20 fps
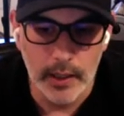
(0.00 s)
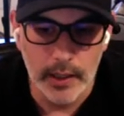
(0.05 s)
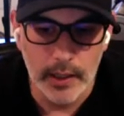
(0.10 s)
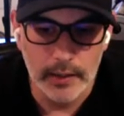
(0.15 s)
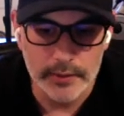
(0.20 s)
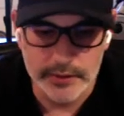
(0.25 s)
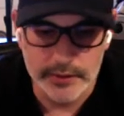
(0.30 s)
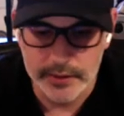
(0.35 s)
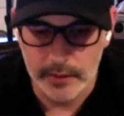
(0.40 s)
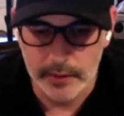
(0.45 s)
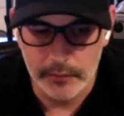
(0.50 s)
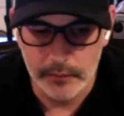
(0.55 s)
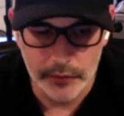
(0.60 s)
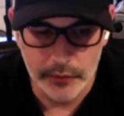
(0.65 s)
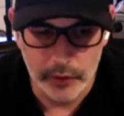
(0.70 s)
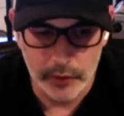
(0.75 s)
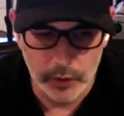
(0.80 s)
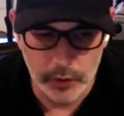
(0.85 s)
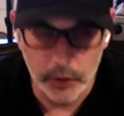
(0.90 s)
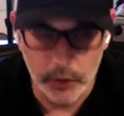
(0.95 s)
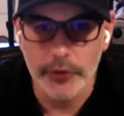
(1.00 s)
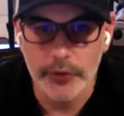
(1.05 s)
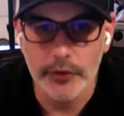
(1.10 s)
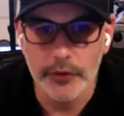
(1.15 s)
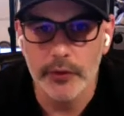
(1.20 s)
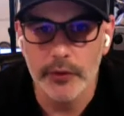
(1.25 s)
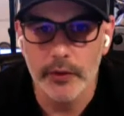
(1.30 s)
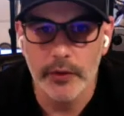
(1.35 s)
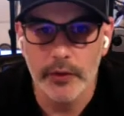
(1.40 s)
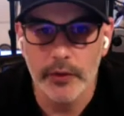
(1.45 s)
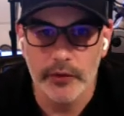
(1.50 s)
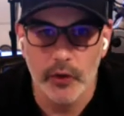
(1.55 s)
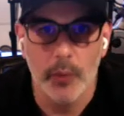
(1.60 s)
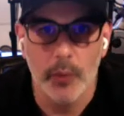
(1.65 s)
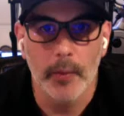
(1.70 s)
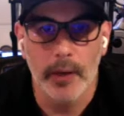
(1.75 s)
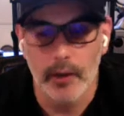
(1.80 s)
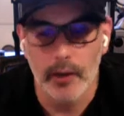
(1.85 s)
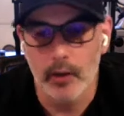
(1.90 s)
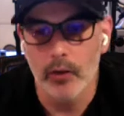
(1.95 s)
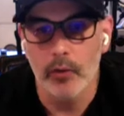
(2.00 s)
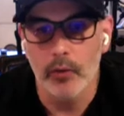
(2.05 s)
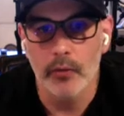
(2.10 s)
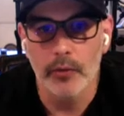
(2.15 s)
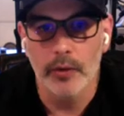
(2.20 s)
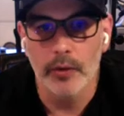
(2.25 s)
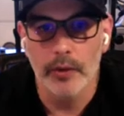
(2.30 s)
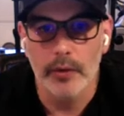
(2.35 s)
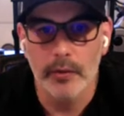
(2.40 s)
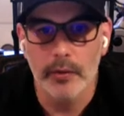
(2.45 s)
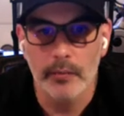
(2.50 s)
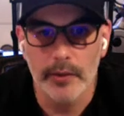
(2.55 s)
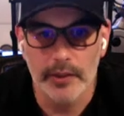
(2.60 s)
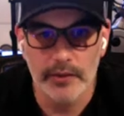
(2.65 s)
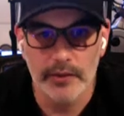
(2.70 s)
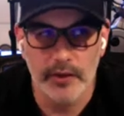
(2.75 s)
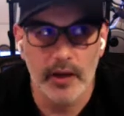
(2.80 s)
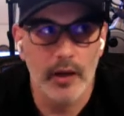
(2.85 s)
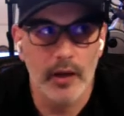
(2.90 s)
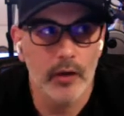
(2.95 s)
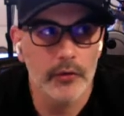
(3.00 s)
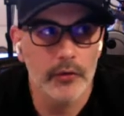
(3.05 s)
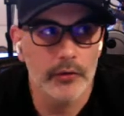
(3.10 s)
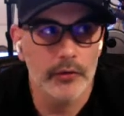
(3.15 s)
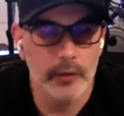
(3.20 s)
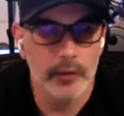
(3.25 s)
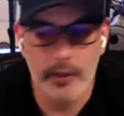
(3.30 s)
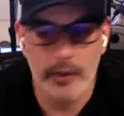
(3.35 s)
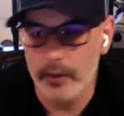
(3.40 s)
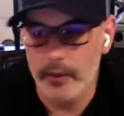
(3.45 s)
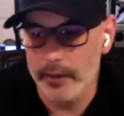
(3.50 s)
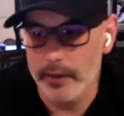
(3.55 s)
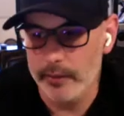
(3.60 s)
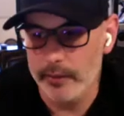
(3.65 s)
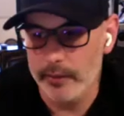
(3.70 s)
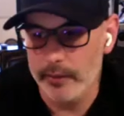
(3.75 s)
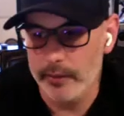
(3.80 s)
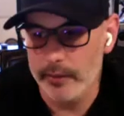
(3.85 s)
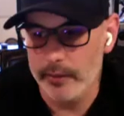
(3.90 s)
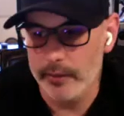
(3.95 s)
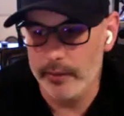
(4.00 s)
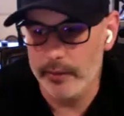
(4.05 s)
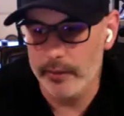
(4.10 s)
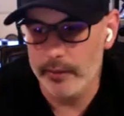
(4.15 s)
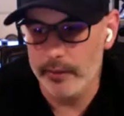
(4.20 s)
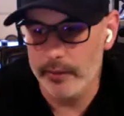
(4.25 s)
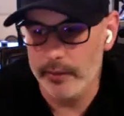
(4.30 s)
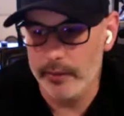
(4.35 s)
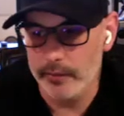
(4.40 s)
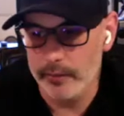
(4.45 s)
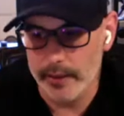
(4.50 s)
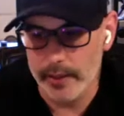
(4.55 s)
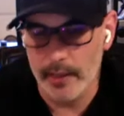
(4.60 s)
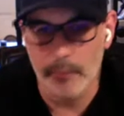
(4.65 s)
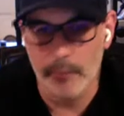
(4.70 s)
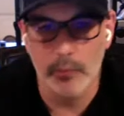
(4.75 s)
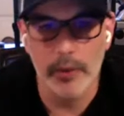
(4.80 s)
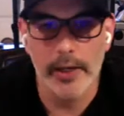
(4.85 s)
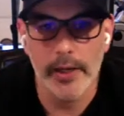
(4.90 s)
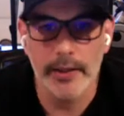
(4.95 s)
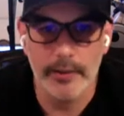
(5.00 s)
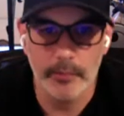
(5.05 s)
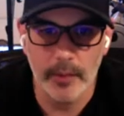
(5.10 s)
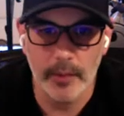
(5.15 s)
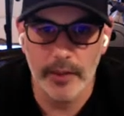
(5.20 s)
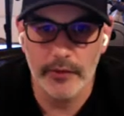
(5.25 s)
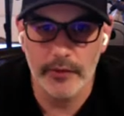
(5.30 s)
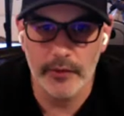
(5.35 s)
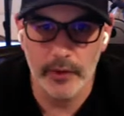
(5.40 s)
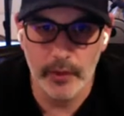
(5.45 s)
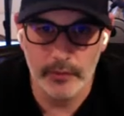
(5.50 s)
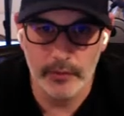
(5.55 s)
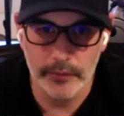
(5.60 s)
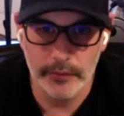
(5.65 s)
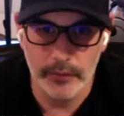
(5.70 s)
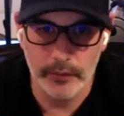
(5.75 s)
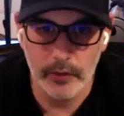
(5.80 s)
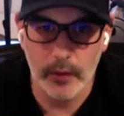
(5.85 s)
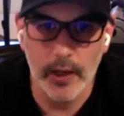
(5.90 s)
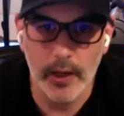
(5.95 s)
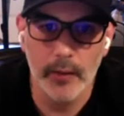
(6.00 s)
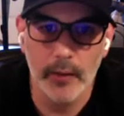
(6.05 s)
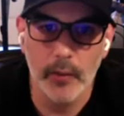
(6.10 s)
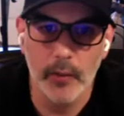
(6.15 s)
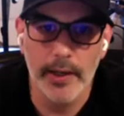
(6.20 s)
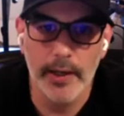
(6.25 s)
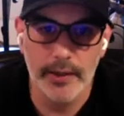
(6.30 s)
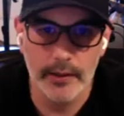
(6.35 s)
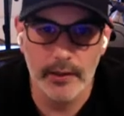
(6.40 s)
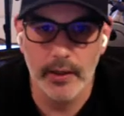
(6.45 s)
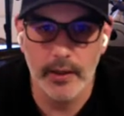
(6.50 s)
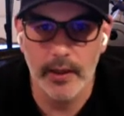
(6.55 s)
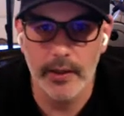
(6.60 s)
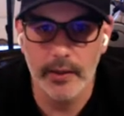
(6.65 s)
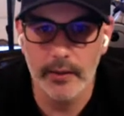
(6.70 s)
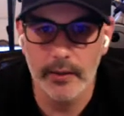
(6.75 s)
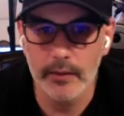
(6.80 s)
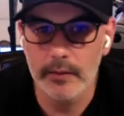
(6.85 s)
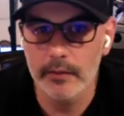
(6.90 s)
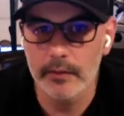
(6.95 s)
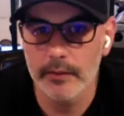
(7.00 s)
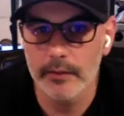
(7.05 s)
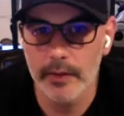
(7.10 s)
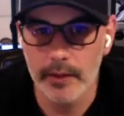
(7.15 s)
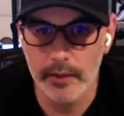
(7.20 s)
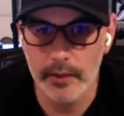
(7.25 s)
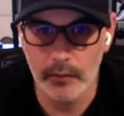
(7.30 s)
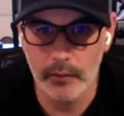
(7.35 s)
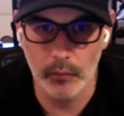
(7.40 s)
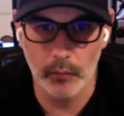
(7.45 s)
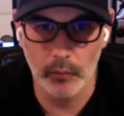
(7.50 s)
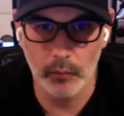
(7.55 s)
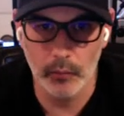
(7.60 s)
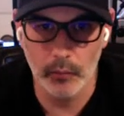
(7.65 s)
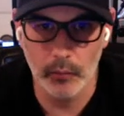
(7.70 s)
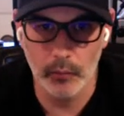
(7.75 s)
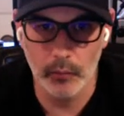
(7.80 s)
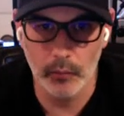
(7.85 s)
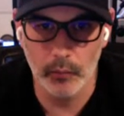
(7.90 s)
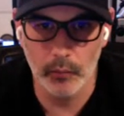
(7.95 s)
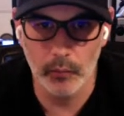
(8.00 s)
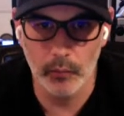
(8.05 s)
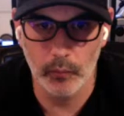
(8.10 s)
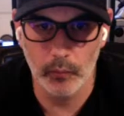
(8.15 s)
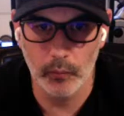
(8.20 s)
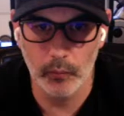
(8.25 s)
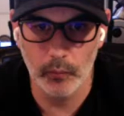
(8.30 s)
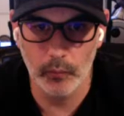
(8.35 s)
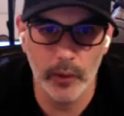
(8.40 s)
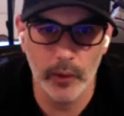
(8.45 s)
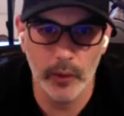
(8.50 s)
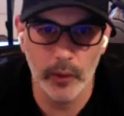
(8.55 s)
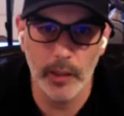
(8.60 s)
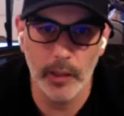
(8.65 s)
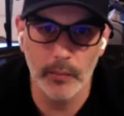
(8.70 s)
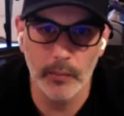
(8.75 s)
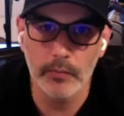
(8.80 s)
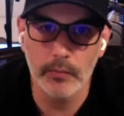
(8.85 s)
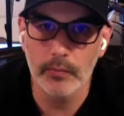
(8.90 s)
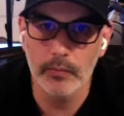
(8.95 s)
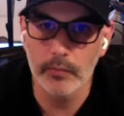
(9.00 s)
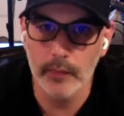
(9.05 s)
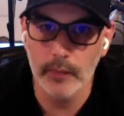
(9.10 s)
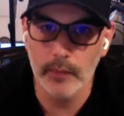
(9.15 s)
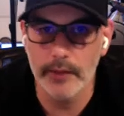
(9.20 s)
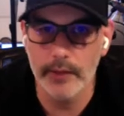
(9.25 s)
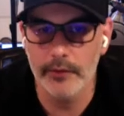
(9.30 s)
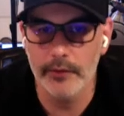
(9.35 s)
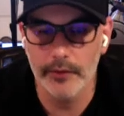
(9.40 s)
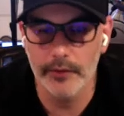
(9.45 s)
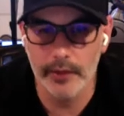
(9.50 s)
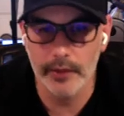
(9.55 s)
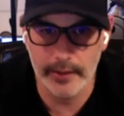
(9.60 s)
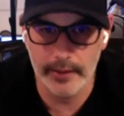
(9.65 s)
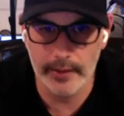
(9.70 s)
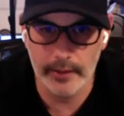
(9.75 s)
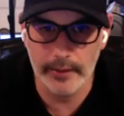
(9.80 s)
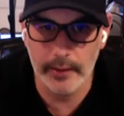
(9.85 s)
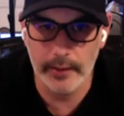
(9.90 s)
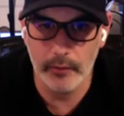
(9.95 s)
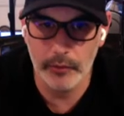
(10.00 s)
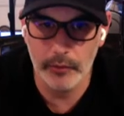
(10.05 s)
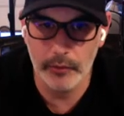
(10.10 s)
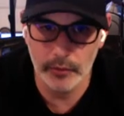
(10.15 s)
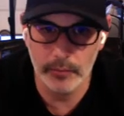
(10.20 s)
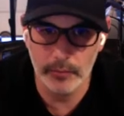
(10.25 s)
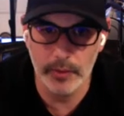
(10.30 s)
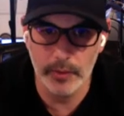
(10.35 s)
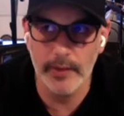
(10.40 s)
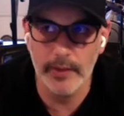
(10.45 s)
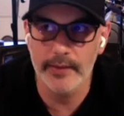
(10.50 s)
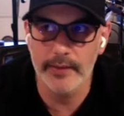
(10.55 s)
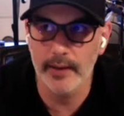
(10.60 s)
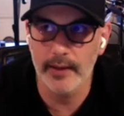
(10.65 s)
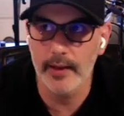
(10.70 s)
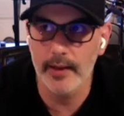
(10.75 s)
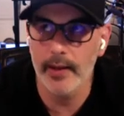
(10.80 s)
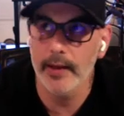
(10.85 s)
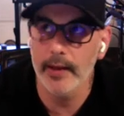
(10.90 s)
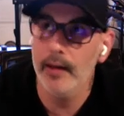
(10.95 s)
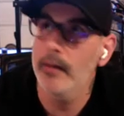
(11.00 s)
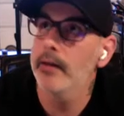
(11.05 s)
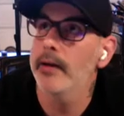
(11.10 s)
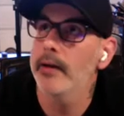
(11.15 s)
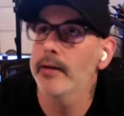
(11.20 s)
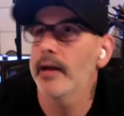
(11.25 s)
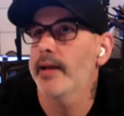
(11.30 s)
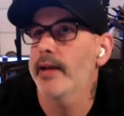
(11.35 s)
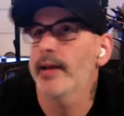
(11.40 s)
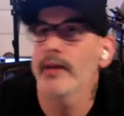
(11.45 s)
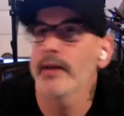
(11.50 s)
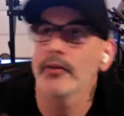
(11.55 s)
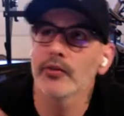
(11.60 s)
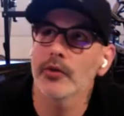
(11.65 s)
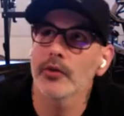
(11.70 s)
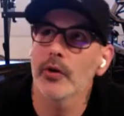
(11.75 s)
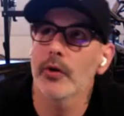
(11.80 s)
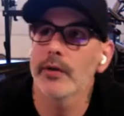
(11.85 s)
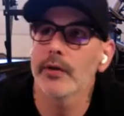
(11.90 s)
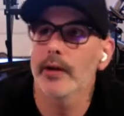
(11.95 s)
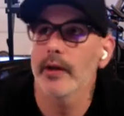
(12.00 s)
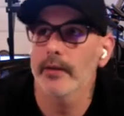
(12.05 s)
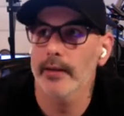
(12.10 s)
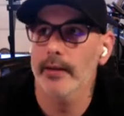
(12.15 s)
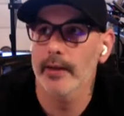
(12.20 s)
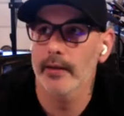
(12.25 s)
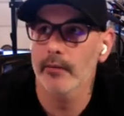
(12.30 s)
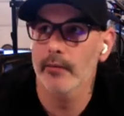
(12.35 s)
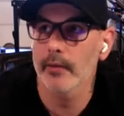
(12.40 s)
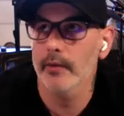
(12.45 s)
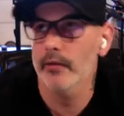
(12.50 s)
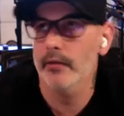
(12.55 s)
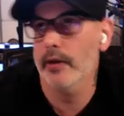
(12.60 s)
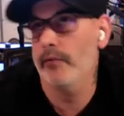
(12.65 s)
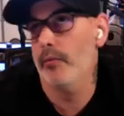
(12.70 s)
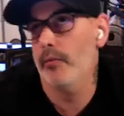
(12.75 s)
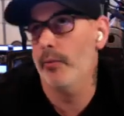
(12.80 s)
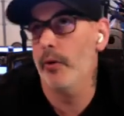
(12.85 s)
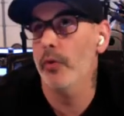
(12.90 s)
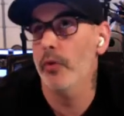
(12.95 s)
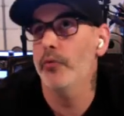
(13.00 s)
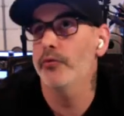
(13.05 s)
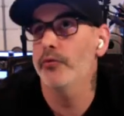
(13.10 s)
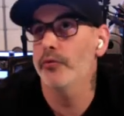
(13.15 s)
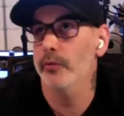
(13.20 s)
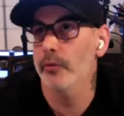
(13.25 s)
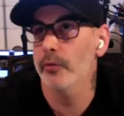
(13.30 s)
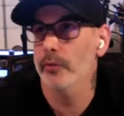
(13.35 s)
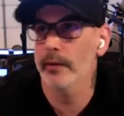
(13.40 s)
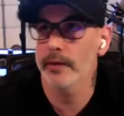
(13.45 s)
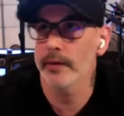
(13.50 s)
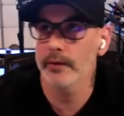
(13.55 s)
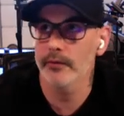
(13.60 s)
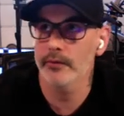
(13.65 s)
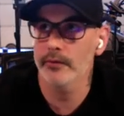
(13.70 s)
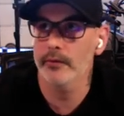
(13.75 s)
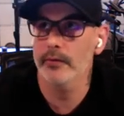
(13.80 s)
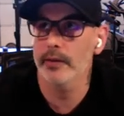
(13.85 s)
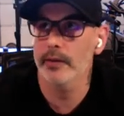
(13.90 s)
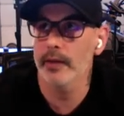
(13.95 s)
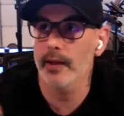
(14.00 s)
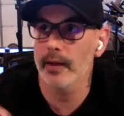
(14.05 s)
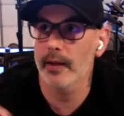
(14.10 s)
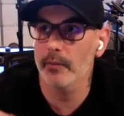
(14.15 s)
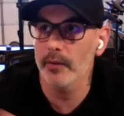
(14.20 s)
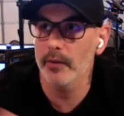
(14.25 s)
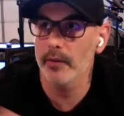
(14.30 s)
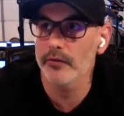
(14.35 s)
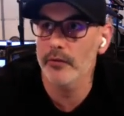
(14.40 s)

I was like, I'm just going to learn to do this on my own, because I also, I kind of branded myself with the whole I write at night thing, on Bookstagram. I decided that was going to be my tag. I can't show it now. I have a poster that I had my